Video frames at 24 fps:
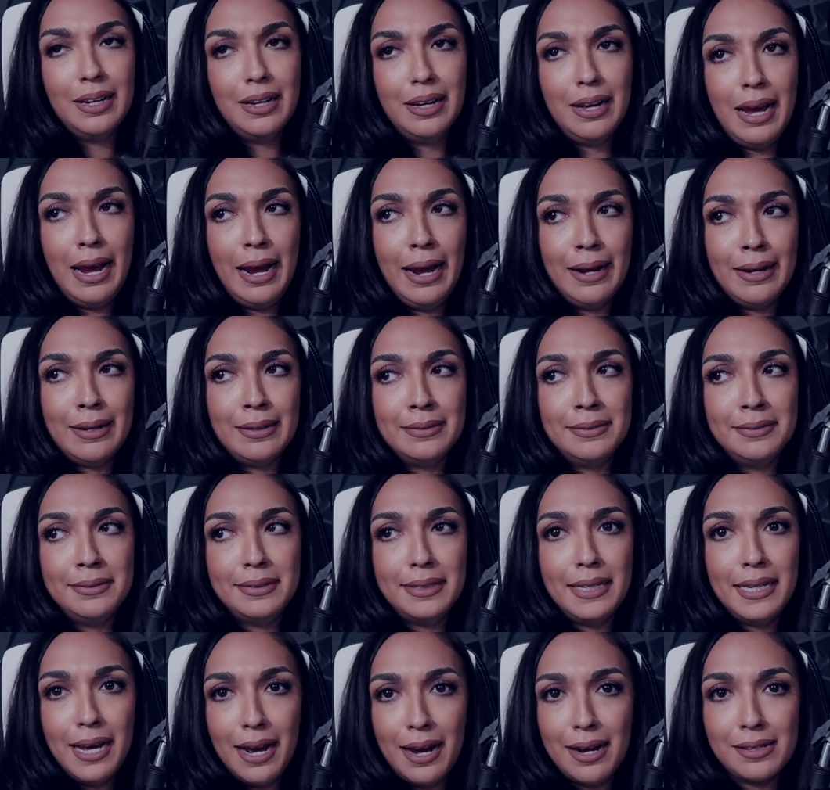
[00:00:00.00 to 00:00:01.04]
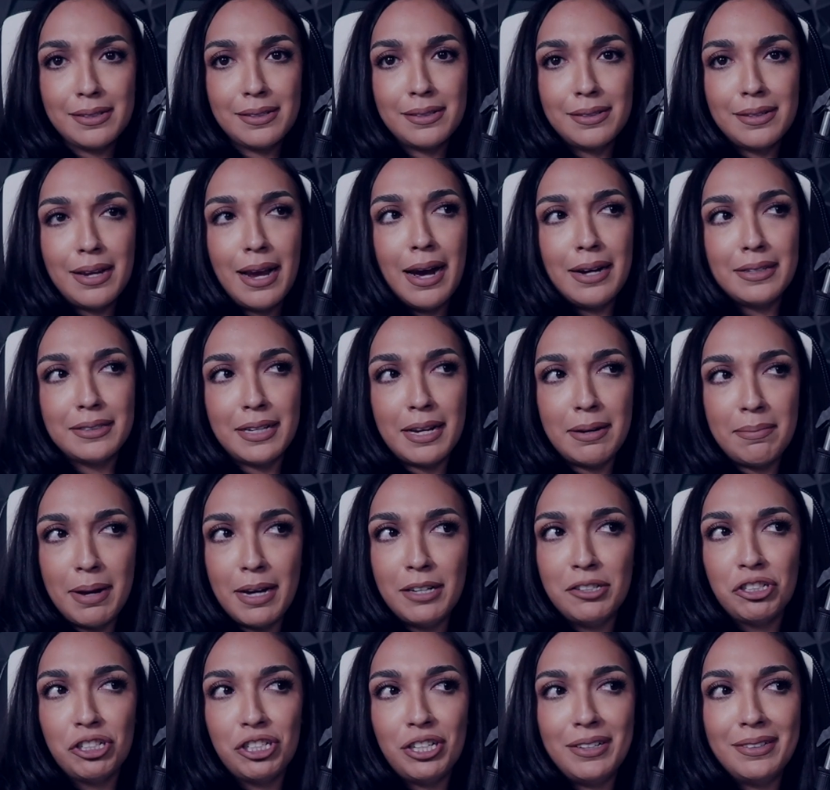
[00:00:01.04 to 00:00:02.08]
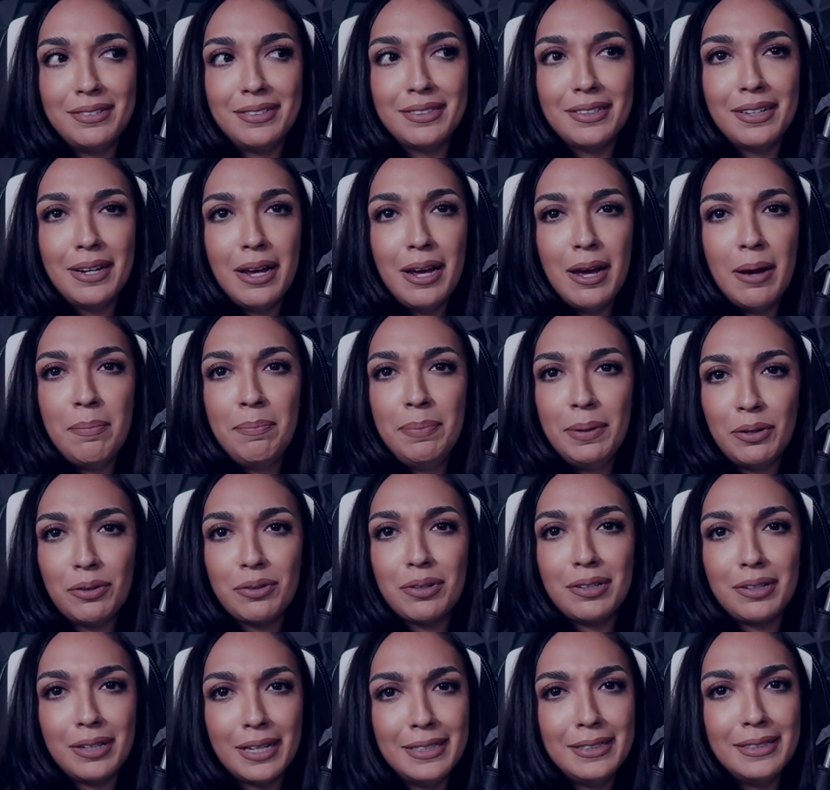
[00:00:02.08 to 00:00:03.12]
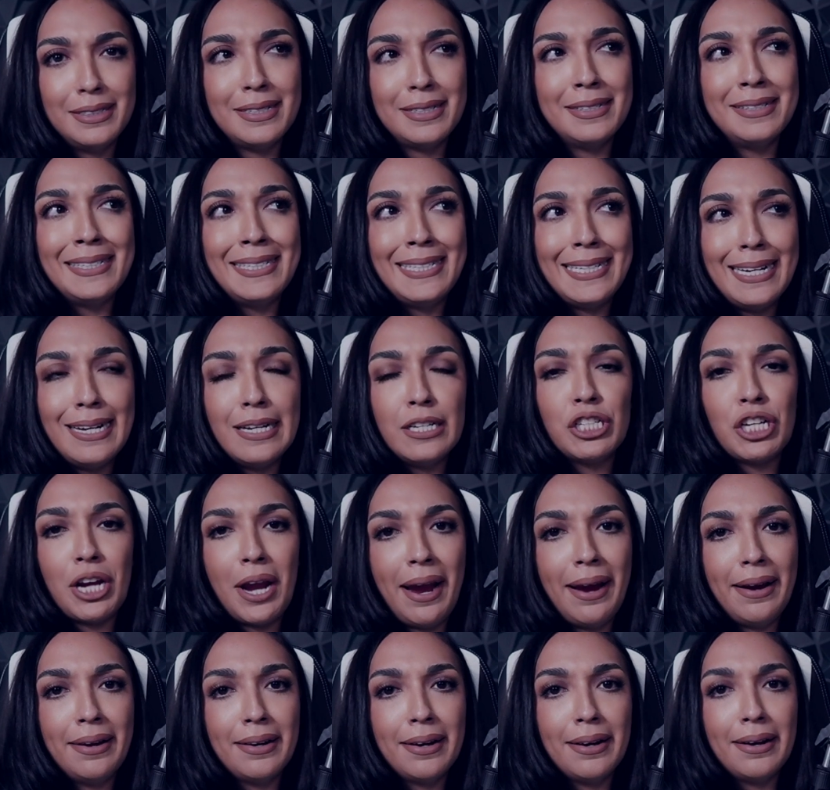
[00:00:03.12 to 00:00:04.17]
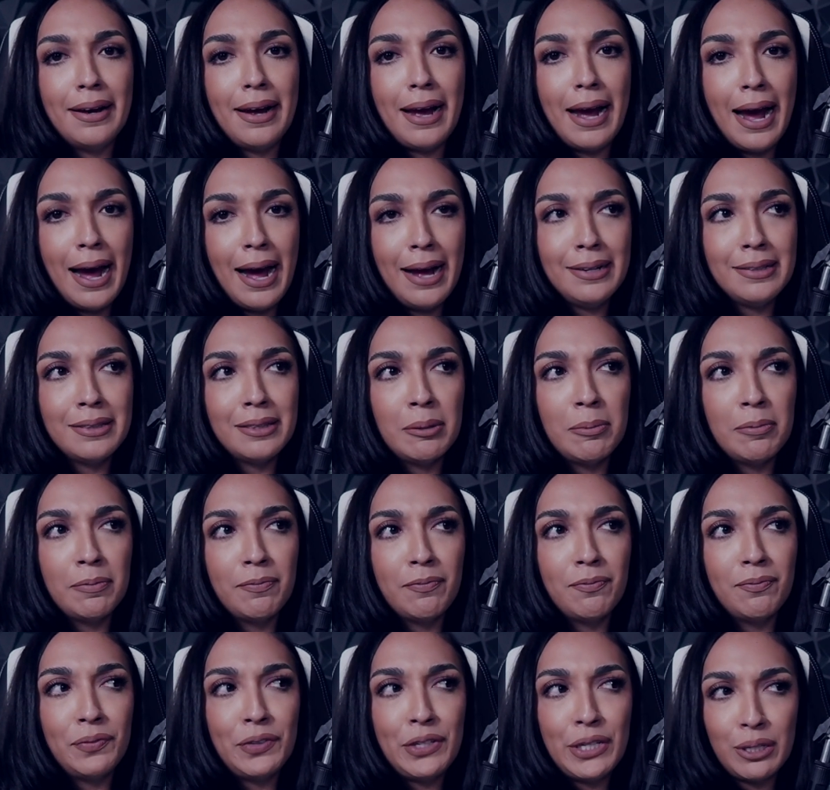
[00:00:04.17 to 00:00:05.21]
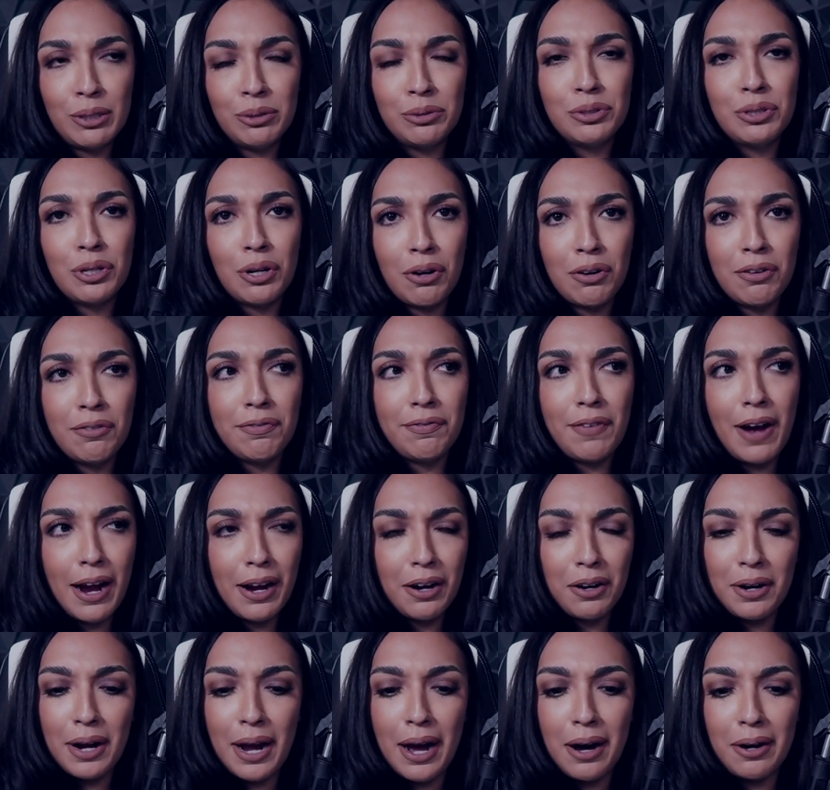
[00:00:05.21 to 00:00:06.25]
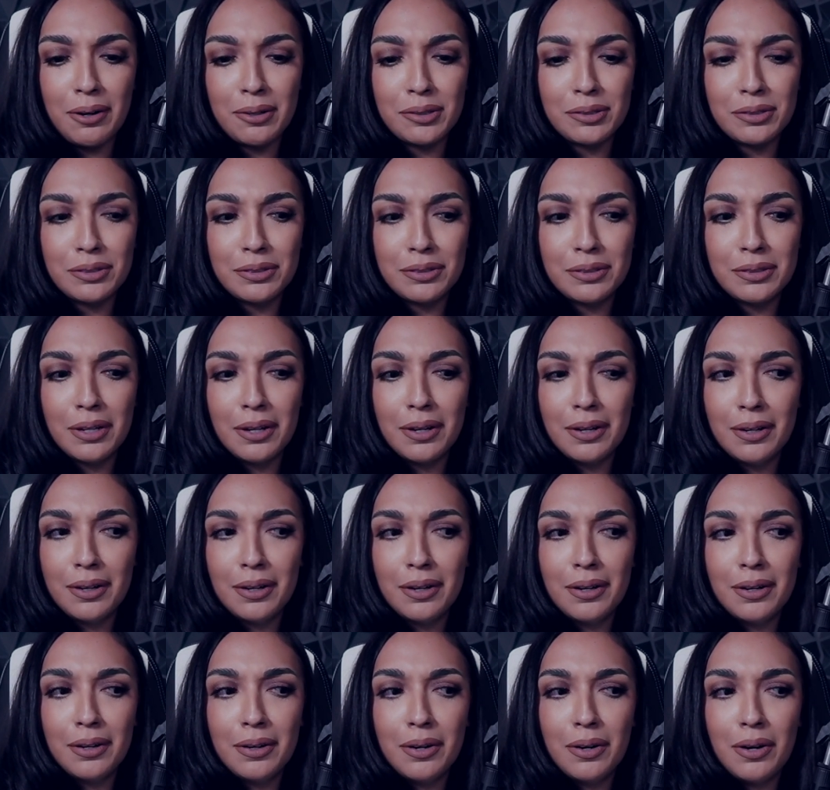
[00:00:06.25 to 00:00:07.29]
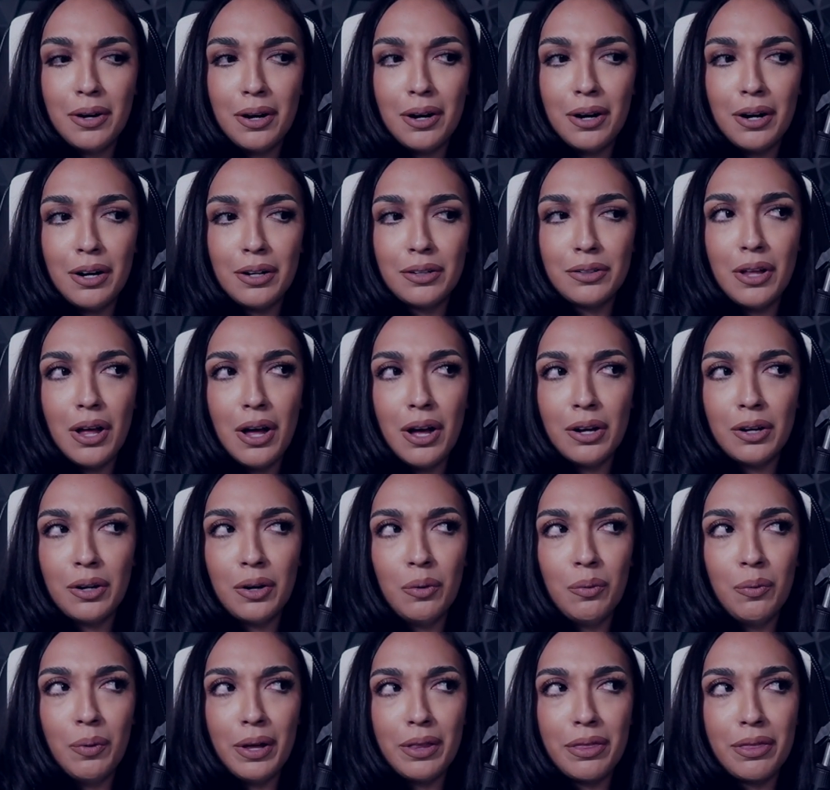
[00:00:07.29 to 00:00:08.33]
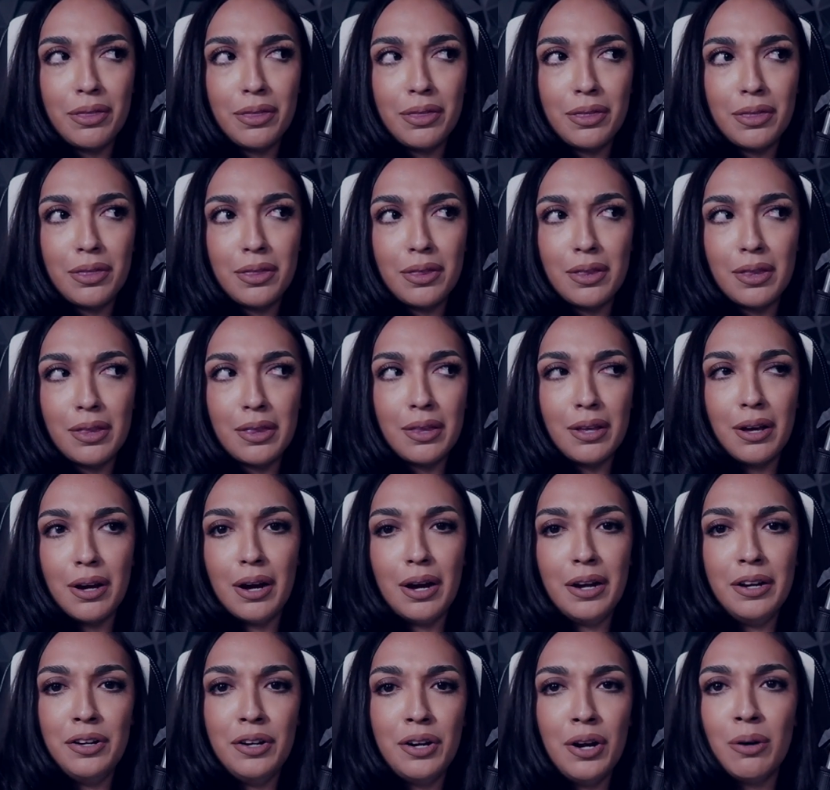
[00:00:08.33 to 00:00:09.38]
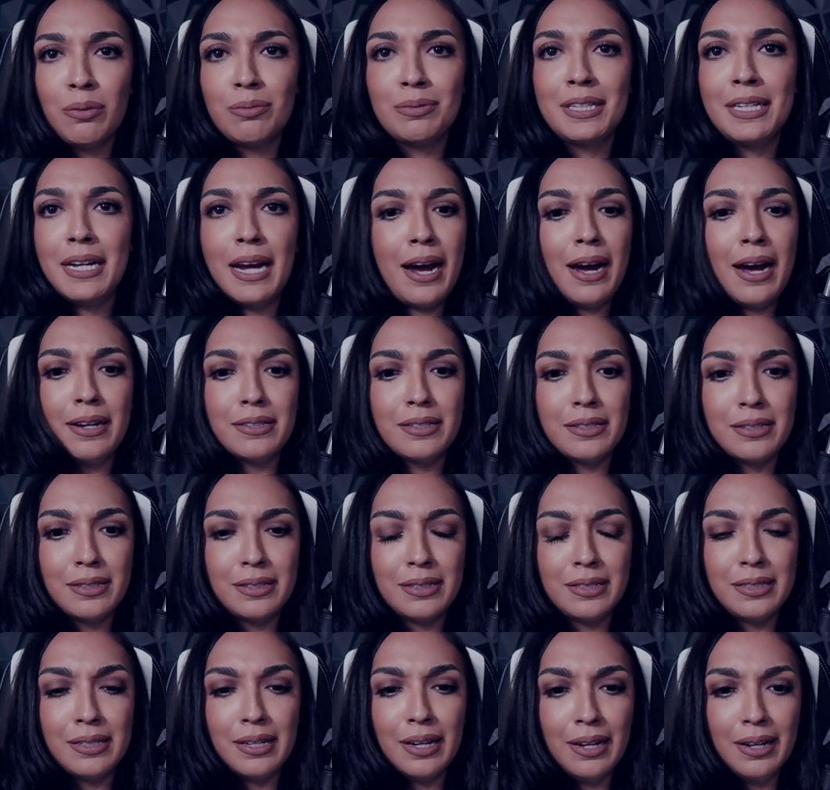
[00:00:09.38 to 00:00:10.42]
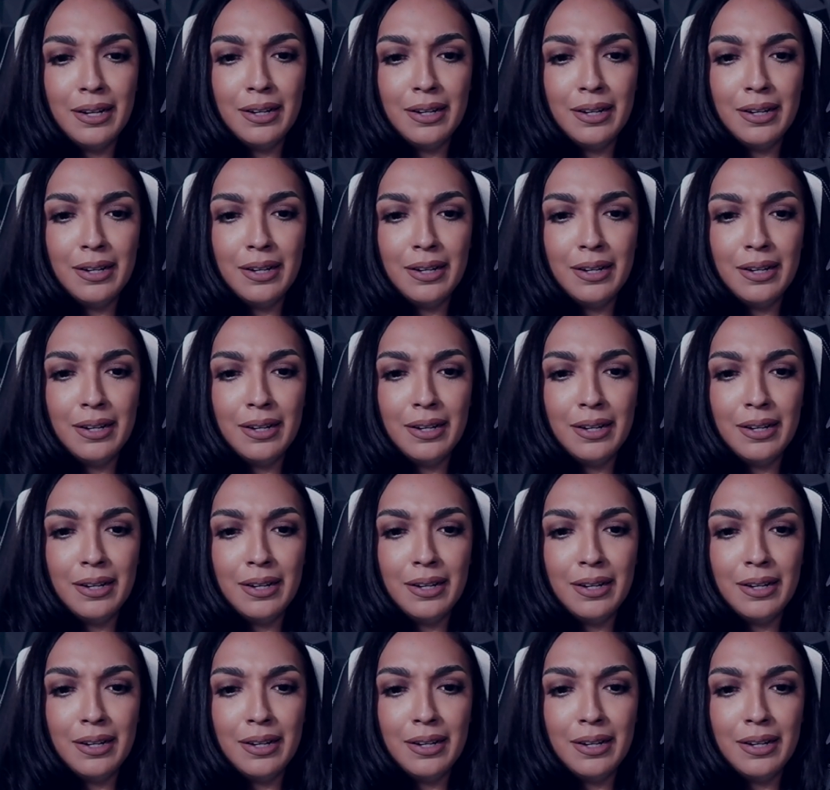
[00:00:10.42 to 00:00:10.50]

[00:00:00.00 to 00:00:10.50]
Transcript: And yes, as I mentioned, Bill Clinton DJ'd at the Chiltern Firehouse along with unknown guests.